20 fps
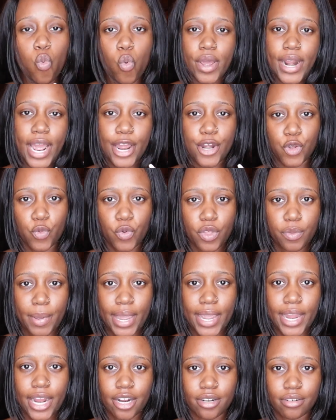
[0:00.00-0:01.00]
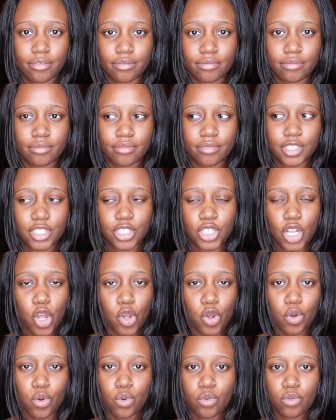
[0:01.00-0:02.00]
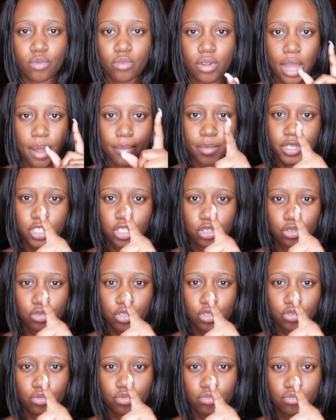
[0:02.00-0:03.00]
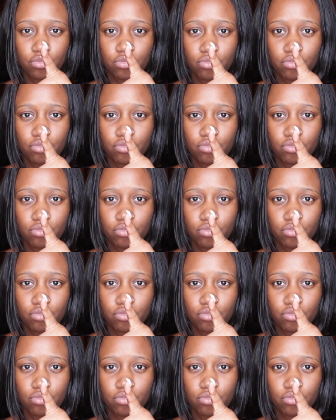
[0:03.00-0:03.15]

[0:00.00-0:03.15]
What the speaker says: what I do with my hair. So I'm gonna see you soon.